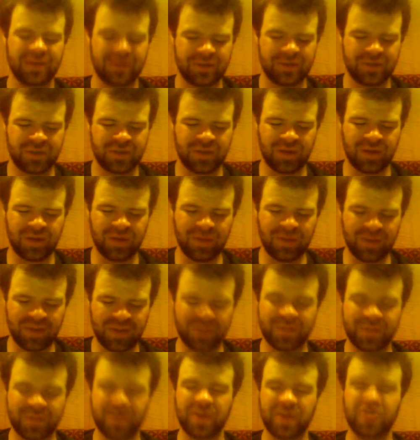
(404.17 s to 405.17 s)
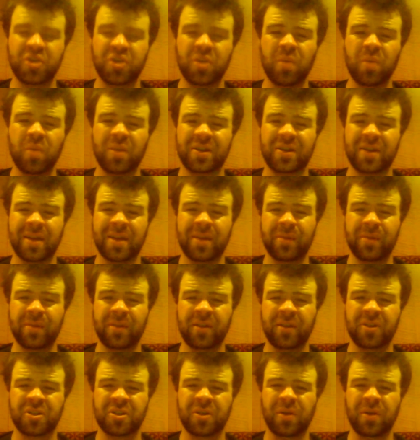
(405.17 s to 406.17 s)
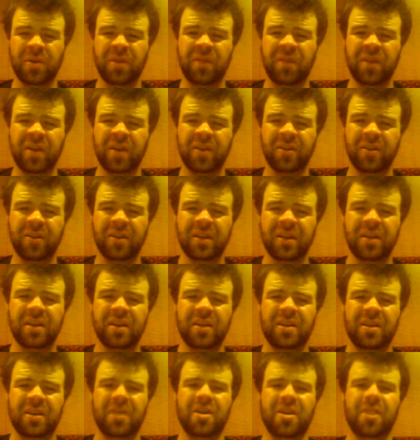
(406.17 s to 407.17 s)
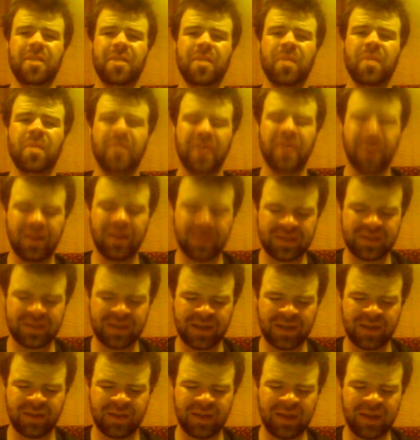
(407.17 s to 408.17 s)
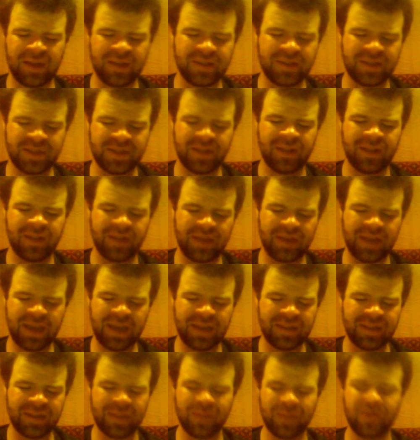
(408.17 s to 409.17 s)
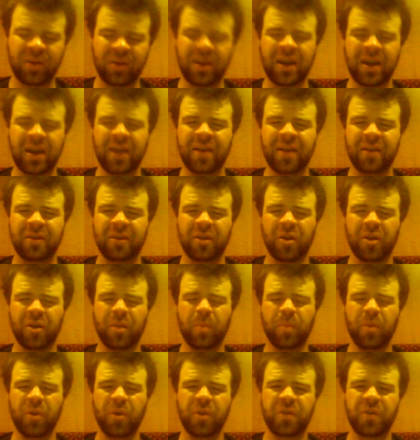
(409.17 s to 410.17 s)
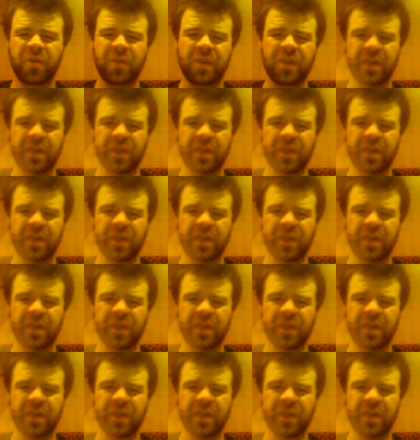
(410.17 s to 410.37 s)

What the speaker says: So I didn't want to spend too much time on there, so I figured on Ellis Island and Liberty Island are both